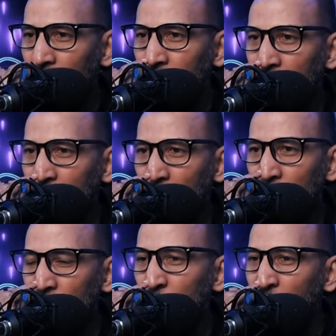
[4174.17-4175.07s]
I
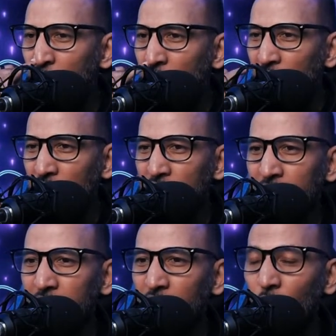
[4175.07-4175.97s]
saw somebody mention the
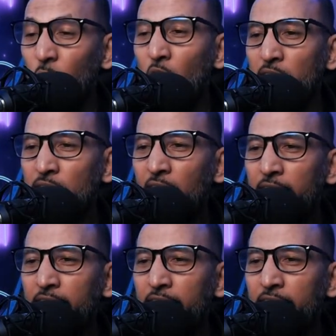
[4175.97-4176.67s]
technical... Rods.